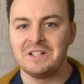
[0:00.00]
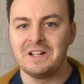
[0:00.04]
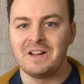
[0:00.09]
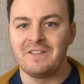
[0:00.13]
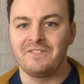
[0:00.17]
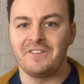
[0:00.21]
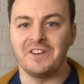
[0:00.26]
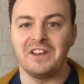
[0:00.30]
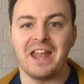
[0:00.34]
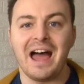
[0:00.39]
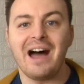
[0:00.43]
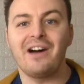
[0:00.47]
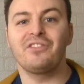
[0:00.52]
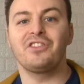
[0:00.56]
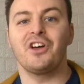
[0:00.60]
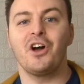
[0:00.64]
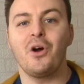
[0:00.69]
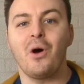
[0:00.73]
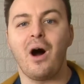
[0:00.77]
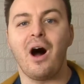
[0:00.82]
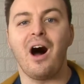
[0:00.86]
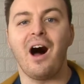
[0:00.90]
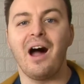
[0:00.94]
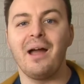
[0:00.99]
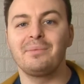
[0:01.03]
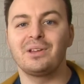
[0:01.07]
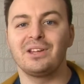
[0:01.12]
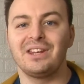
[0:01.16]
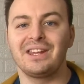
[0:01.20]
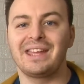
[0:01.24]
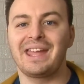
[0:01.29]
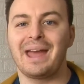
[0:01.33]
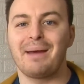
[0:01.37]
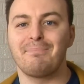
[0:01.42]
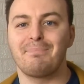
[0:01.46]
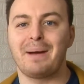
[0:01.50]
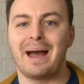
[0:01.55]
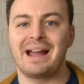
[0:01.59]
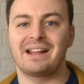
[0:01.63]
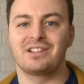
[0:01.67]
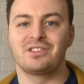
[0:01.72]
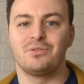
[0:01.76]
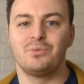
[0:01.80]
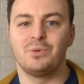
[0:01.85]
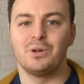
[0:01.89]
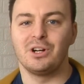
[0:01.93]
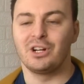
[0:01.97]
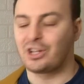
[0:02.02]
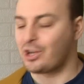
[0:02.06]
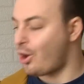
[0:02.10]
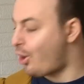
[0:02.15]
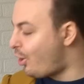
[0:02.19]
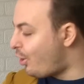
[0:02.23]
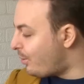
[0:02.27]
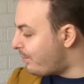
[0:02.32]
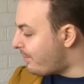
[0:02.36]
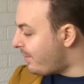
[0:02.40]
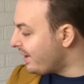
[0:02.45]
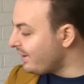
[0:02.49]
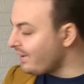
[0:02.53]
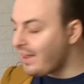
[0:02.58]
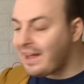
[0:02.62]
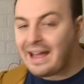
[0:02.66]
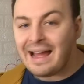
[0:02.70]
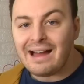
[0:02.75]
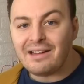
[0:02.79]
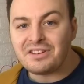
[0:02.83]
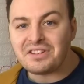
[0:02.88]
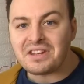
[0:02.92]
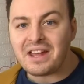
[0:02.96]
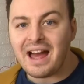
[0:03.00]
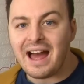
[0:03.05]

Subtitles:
For now though, I'm going to get back to work on my layout,